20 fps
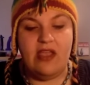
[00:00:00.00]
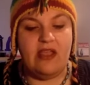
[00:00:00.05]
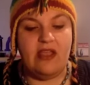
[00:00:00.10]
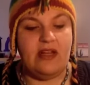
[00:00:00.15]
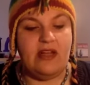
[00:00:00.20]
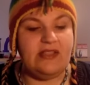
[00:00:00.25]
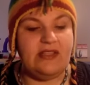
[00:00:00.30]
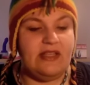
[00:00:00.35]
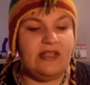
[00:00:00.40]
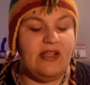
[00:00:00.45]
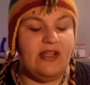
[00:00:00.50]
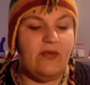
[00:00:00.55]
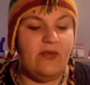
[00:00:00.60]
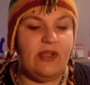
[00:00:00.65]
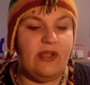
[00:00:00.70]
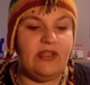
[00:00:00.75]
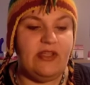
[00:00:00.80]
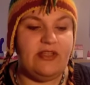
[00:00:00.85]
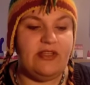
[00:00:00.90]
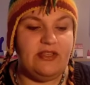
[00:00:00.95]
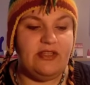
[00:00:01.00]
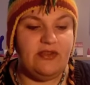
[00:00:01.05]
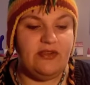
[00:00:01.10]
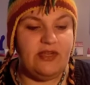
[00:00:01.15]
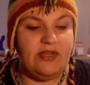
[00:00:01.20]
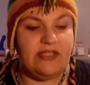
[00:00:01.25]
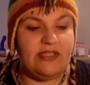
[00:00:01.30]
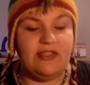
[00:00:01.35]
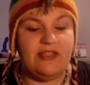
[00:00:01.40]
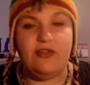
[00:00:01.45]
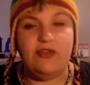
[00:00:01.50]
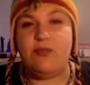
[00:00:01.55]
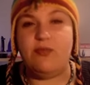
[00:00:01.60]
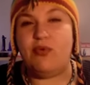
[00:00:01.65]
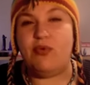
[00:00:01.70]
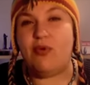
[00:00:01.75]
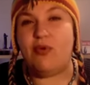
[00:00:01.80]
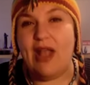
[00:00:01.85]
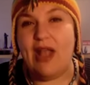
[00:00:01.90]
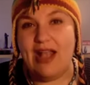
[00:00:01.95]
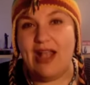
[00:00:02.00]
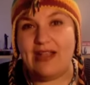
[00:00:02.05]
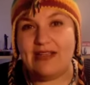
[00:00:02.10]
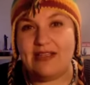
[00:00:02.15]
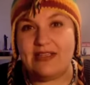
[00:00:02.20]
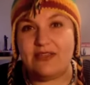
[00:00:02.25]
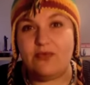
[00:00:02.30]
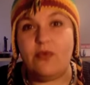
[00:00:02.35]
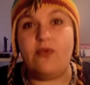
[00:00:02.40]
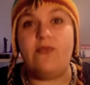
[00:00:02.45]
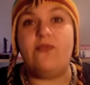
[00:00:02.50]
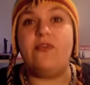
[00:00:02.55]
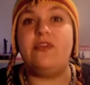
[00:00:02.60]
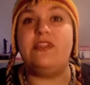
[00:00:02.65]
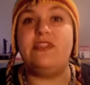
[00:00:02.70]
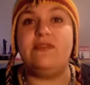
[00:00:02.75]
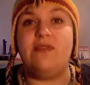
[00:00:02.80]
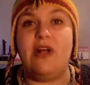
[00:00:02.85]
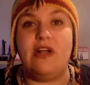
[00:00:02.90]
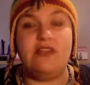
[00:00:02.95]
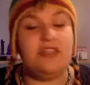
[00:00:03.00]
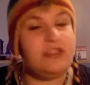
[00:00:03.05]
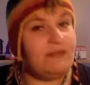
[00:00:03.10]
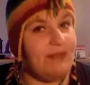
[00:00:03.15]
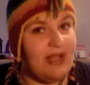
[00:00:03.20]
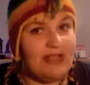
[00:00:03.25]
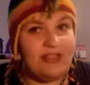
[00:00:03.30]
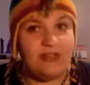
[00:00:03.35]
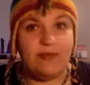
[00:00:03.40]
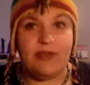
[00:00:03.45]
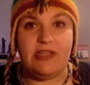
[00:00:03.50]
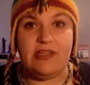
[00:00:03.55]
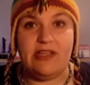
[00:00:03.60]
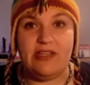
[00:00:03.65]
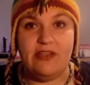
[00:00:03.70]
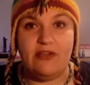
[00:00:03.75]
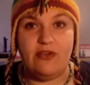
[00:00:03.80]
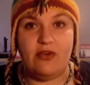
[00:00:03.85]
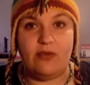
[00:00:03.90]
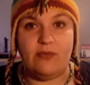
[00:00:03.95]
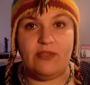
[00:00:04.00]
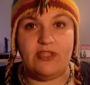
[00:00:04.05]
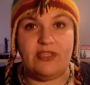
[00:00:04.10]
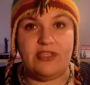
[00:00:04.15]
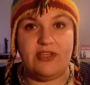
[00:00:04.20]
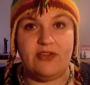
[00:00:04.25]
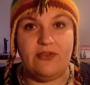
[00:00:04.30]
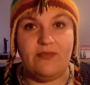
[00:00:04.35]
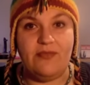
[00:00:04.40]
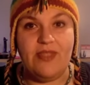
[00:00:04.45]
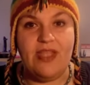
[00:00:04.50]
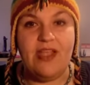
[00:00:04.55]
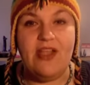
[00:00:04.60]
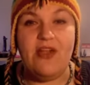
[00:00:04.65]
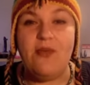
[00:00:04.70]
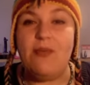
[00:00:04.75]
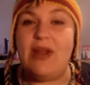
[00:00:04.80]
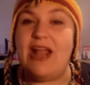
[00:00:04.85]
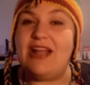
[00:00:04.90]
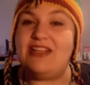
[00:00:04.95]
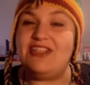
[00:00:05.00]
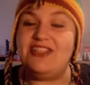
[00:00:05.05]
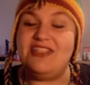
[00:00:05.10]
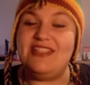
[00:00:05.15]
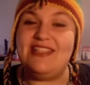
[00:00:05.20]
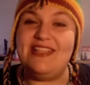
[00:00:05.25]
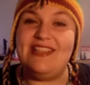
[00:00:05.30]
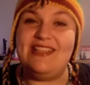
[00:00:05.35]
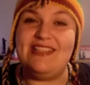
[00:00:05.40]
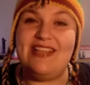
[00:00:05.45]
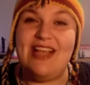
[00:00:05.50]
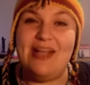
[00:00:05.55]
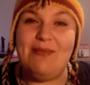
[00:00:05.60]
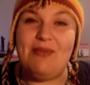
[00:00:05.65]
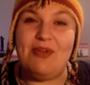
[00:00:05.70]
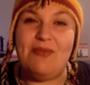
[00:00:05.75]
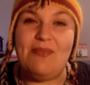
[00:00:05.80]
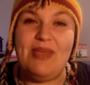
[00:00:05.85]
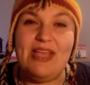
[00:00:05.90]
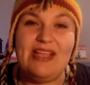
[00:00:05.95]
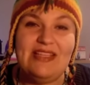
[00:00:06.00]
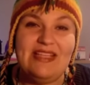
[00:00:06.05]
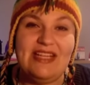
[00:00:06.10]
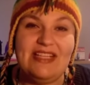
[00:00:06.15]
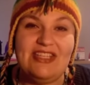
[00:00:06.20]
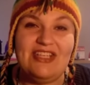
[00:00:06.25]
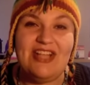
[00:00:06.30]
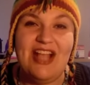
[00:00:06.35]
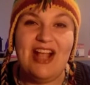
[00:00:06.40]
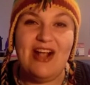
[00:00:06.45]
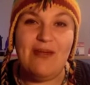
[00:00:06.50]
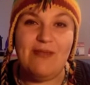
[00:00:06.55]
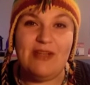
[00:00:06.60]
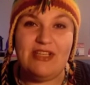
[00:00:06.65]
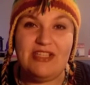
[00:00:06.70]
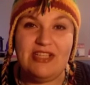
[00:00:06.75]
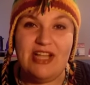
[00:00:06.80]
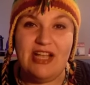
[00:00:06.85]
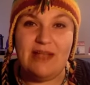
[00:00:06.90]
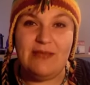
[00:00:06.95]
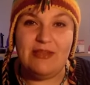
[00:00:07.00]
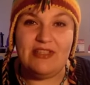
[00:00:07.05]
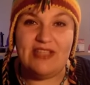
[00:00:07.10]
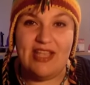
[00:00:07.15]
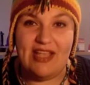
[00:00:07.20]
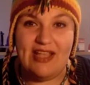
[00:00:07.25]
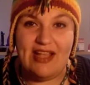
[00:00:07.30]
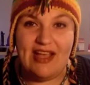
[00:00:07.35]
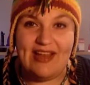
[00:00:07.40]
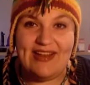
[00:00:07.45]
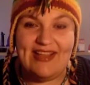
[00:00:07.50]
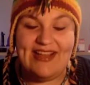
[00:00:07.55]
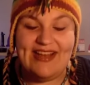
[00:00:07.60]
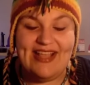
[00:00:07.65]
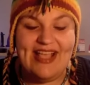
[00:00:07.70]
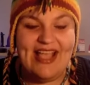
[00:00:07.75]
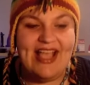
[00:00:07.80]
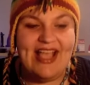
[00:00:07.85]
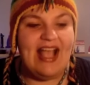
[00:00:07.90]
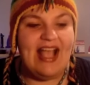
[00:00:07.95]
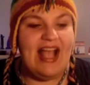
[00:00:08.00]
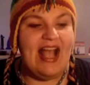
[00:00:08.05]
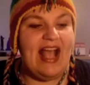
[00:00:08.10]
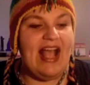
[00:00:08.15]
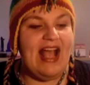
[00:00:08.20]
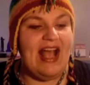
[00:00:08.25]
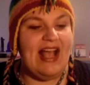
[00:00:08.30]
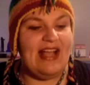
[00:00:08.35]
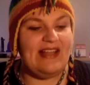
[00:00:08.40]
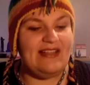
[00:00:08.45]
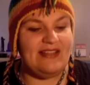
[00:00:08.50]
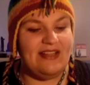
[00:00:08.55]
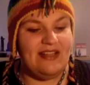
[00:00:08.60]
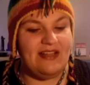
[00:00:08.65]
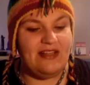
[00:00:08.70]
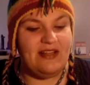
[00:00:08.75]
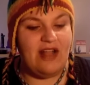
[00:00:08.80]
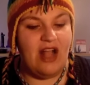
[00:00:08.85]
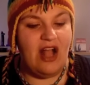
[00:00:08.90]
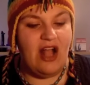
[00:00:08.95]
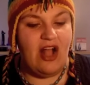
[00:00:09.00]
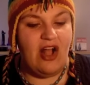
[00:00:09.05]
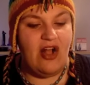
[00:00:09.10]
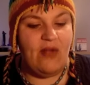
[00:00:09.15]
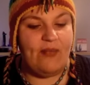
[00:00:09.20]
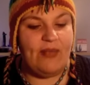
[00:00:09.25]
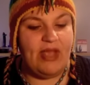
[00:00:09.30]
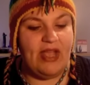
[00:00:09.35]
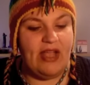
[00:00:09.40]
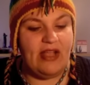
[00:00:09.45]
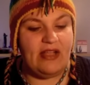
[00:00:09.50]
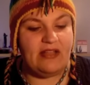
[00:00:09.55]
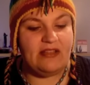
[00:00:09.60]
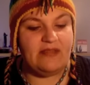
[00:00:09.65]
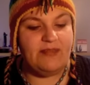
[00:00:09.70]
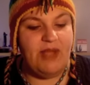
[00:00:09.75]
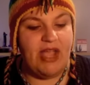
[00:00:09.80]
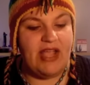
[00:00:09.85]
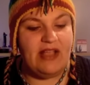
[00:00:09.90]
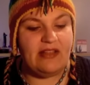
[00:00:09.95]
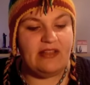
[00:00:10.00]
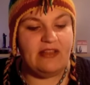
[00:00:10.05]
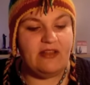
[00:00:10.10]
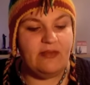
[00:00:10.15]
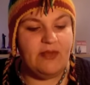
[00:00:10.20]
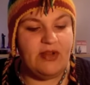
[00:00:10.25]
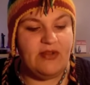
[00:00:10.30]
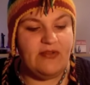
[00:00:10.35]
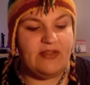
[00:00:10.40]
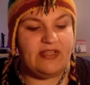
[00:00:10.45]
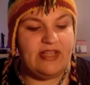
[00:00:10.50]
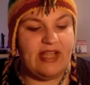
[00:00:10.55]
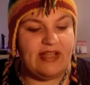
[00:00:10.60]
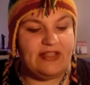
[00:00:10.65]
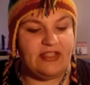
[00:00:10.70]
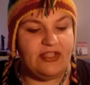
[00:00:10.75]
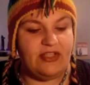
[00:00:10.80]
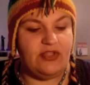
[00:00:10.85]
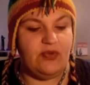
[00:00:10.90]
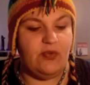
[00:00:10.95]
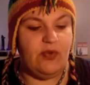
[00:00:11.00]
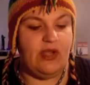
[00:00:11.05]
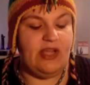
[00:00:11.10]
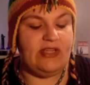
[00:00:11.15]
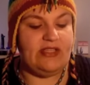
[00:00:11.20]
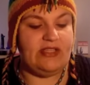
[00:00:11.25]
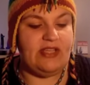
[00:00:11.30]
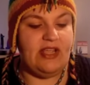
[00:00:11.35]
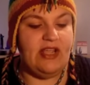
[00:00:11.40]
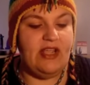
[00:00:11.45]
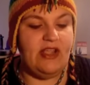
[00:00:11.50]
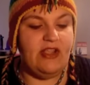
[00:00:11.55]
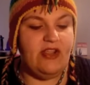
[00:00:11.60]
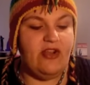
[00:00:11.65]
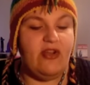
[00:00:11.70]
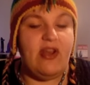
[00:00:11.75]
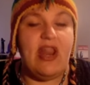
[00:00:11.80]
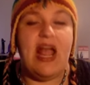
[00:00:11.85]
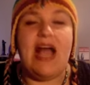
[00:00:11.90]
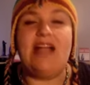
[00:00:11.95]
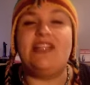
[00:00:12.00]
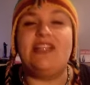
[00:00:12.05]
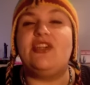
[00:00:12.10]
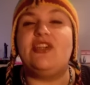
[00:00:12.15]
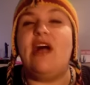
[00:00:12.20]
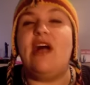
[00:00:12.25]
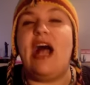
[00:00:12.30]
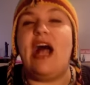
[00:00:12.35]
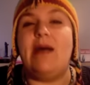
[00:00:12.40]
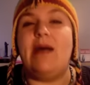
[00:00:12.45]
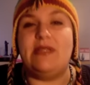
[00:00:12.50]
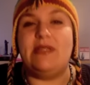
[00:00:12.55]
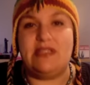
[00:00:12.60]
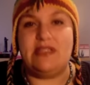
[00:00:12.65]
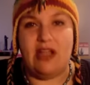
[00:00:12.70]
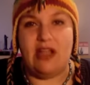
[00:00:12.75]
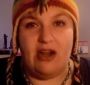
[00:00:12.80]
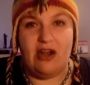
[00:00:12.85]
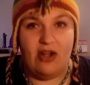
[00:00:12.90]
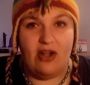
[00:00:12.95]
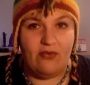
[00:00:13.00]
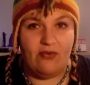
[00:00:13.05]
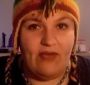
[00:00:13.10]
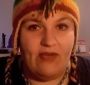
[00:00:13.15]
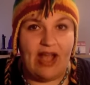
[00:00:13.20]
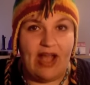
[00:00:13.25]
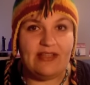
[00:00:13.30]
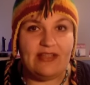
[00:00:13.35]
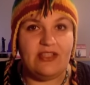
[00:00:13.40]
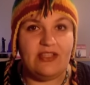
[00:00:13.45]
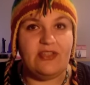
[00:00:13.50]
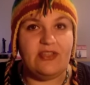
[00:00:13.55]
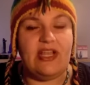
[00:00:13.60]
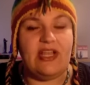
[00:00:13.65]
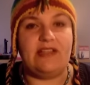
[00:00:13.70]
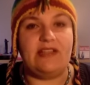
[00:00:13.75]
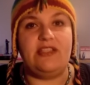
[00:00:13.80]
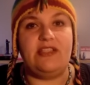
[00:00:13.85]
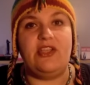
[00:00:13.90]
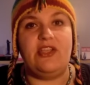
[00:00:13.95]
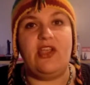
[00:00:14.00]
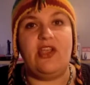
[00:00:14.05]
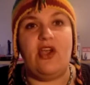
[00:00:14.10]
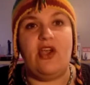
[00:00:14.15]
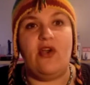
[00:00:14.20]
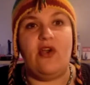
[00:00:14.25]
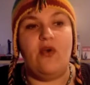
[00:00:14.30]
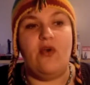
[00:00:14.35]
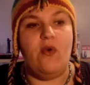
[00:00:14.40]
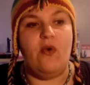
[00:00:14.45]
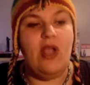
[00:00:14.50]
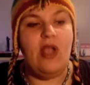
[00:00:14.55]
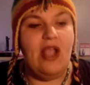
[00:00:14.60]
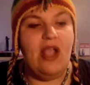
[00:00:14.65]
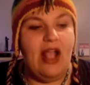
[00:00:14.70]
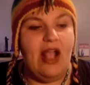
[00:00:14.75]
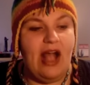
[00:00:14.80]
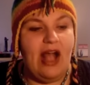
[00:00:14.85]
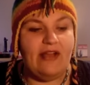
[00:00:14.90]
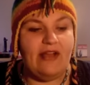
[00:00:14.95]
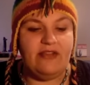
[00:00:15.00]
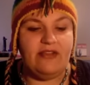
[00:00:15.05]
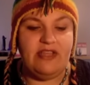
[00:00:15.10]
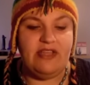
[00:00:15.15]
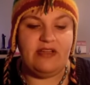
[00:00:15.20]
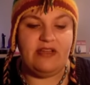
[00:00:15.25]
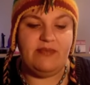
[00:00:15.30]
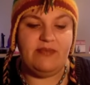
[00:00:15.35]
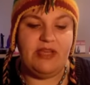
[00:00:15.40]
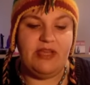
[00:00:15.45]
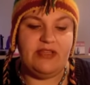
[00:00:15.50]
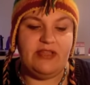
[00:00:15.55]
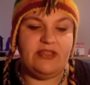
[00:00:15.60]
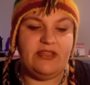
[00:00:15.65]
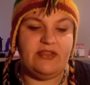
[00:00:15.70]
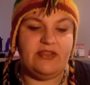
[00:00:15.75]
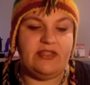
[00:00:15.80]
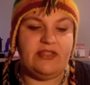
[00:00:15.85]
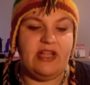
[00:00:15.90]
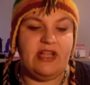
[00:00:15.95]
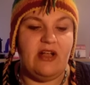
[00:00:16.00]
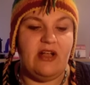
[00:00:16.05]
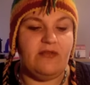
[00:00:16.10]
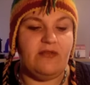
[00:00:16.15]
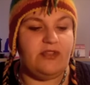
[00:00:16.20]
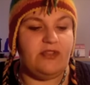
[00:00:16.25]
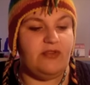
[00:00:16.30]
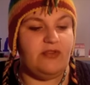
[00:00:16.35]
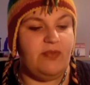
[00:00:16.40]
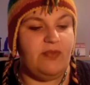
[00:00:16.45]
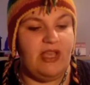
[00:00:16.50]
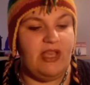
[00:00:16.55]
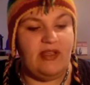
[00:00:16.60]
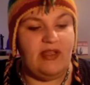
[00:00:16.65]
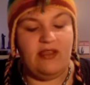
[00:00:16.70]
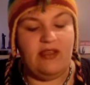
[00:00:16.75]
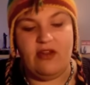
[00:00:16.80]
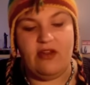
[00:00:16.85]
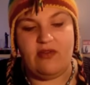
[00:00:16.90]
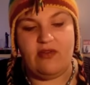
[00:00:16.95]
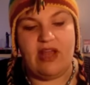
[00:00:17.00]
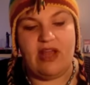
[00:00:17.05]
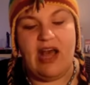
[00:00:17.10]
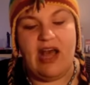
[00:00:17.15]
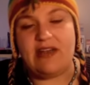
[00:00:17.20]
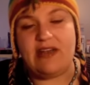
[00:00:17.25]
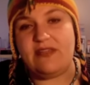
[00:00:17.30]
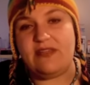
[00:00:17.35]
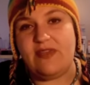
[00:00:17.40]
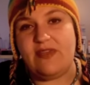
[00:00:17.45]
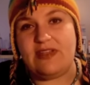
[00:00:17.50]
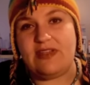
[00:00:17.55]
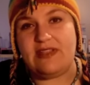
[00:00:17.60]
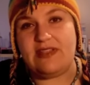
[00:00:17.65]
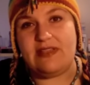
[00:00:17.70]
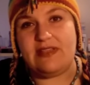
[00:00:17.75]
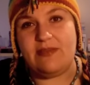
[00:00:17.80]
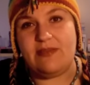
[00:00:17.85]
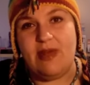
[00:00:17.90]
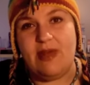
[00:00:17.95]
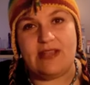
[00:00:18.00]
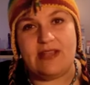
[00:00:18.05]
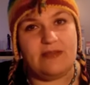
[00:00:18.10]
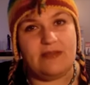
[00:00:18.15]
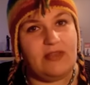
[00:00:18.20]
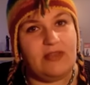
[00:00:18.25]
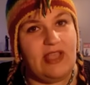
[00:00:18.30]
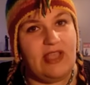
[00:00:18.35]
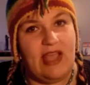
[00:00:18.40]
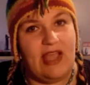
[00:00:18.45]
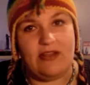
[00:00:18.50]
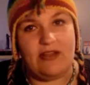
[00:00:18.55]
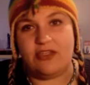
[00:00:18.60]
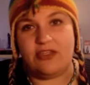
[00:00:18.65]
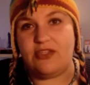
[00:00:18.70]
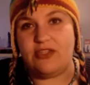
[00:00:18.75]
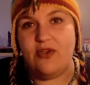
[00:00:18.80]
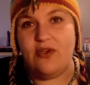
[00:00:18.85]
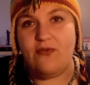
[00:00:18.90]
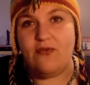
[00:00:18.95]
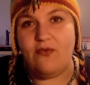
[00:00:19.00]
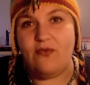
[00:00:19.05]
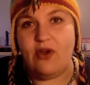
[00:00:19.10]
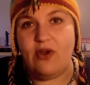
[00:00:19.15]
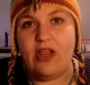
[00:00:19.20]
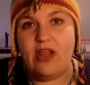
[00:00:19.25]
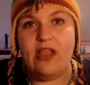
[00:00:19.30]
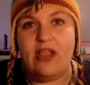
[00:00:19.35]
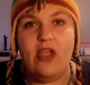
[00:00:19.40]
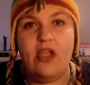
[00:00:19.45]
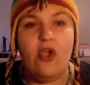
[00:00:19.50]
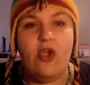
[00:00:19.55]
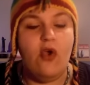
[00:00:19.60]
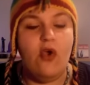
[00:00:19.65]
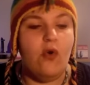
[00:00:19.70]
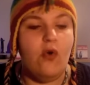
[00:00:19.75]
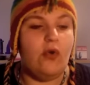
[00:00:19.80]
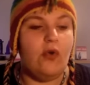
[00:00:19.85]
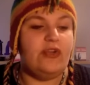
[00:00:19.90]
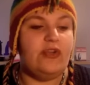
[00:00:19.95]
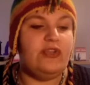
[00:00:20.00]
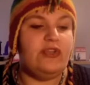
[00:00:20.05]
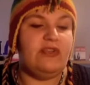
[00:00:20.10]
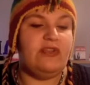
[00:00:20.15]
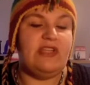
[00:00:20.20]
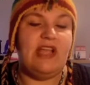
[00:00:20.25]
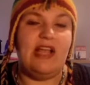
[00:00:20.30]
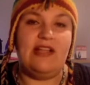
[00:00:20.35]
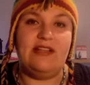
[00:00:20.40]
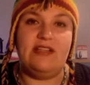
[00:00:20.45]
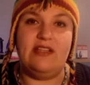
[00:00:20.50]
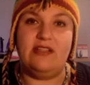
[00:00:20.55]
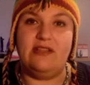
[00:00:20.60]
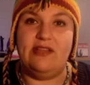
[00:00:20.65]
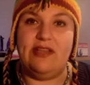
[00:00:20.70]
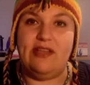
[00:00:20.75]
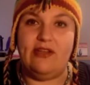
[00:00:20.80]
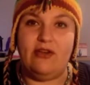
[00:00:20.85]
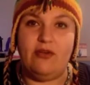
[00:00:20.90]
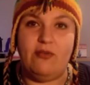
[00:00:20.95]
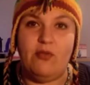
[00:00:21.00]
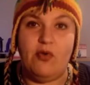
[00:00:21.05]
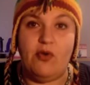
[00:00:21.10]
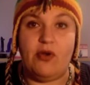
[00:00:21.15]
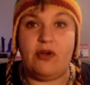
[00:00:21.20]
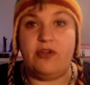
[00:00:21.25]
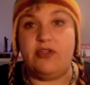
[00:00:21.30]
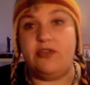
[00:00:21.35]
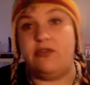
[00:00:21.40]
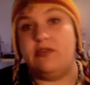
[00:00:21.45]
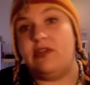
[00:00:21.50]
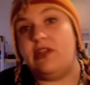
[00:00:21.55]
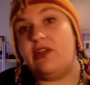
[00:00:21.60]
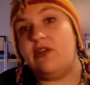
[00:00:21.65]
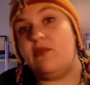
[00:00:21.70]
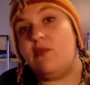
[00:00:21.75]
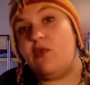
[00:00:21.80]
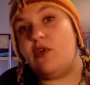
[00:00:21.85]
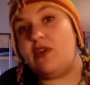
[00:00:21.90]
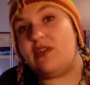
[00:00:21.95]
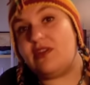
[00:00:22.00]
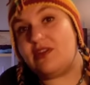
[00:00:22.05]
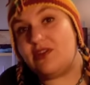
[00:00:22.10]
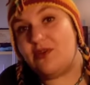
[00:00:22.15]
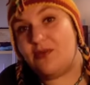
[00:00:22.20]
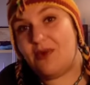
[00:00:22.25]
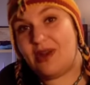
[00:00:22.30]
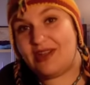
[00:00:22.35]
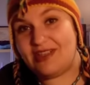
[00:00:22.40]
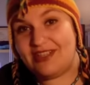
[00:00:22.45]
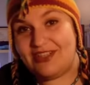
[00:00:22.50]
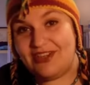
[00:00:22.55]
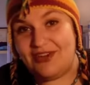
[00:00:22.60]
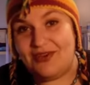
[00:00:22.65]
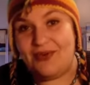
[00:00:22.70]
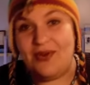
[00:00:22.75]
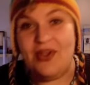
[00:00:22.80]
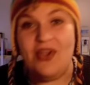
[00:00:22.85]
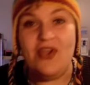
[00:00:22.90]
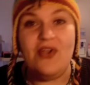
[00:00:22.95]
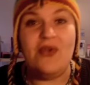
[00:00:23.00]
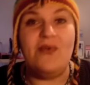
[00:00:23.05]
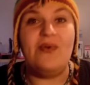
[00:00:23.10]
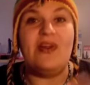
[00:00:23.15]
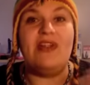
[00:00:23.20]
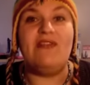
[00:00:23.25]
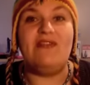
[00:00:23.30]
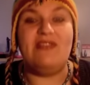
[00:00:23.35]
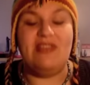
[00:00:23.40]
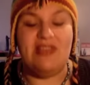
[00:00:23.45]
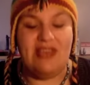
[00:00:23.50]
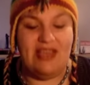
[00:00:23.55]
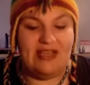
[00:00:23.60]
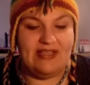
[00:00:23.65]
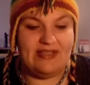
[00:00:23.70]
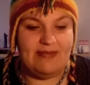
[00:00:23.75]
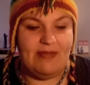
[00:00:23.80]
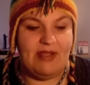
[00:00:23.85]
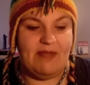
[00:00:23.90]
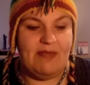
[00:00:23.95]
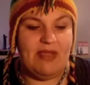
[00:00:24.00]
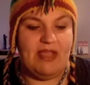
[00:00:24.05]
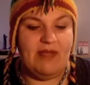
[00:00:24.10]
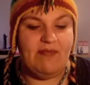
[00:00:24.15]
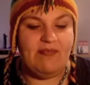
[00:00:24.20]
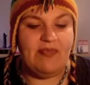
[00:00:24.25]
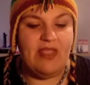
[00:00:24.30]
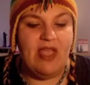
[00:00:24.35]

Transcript: The next thing I want you to do is to practice. Well, first of all, just masturbate like you normally do, but actually set the timer and pay attention to how much time you take on it and um, pay a little bit of attention to what your natural habits are, how fast you tend to go, how you tend to pace yourself. Do you pick, you know, the hottest fantasy you possibly can and just go for it? Or do you tend to linger more? Do you linger more than you want to? Whatever the case may be.